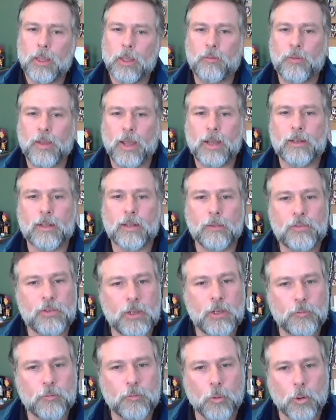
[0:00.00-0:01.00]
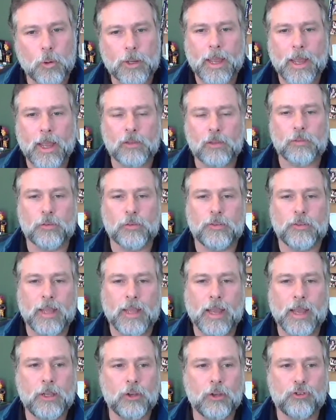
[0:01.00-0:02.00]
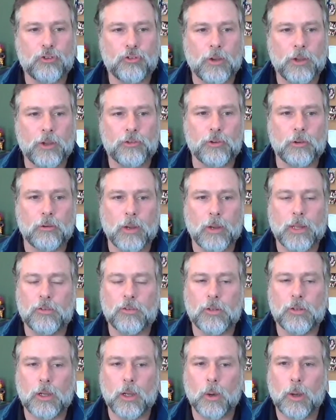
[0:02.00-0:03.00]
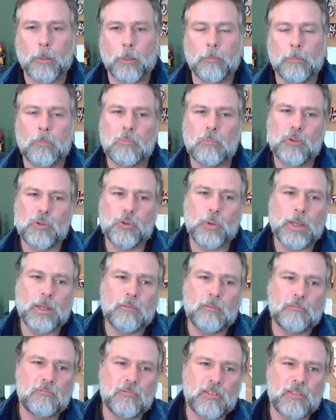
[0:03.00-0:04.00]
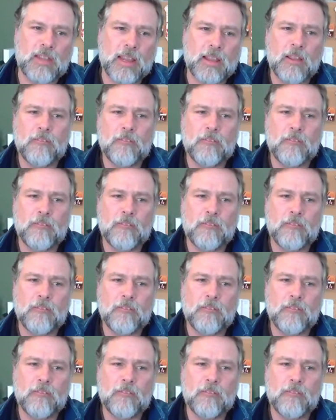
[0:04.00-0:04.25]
In fact, I've seen forecasts for 10-year treasury rates to go up between